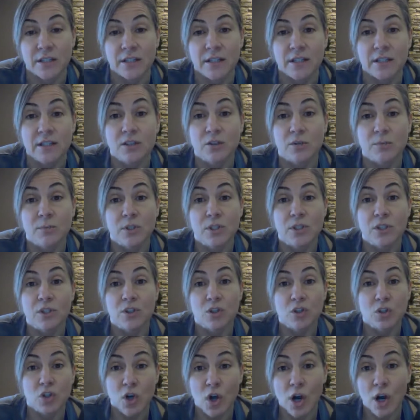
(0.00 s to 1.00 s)
So I'm just going
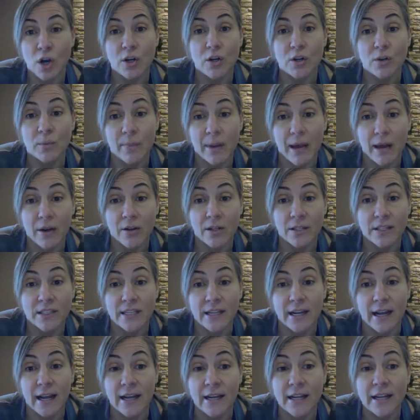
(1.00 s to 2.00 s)
to talk about it
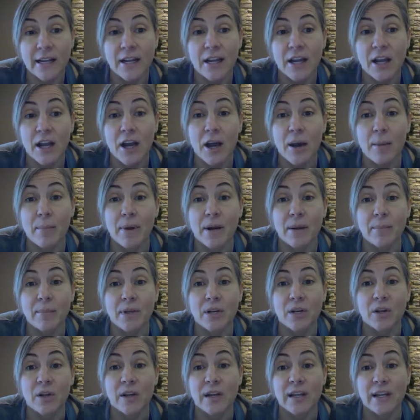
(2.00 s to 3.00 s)
today, but I'm going
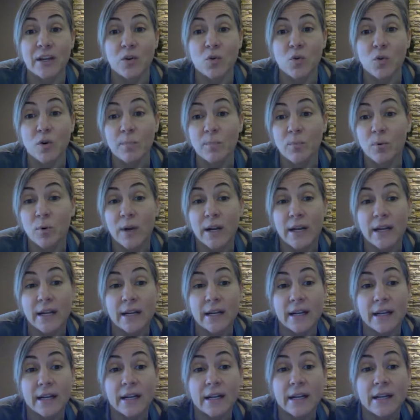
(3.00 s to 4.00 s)
to incorporate
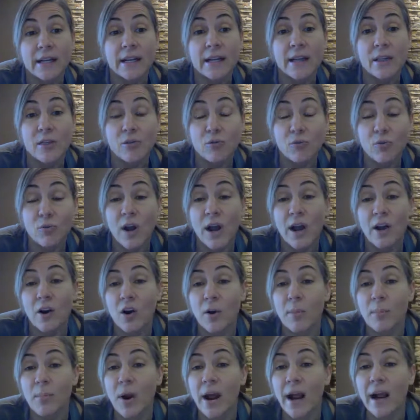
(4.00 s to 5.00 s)
it throughout our
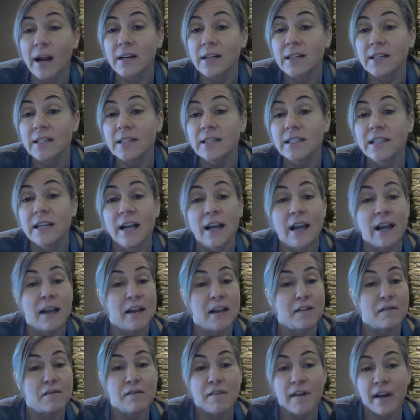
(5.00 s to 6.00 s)
practice
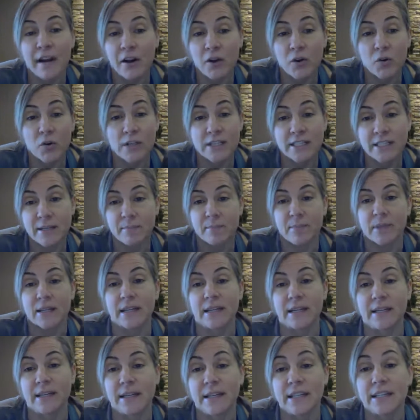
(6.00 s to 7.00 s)
very
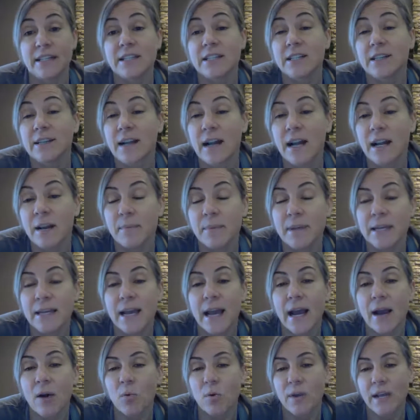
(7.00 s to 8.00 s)
simply. It's going to kind of be
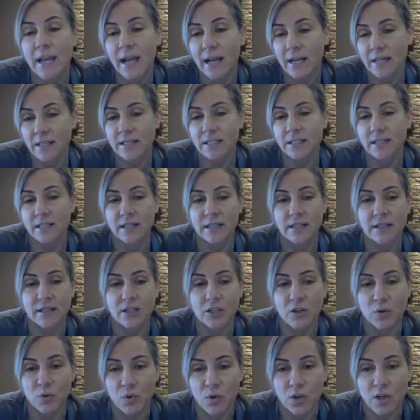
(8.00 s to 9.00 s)
how we end
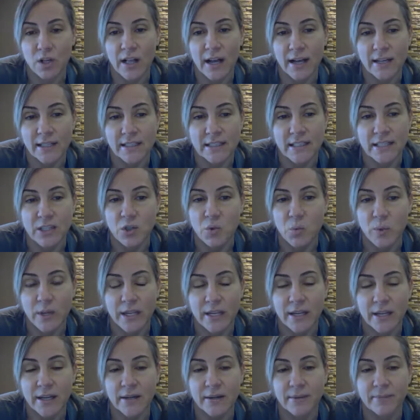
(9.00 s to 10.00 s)
yoga class each
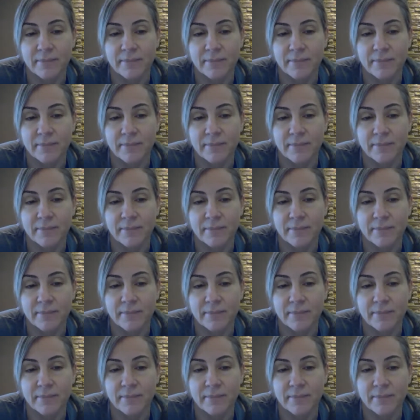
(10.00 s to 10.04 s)
week.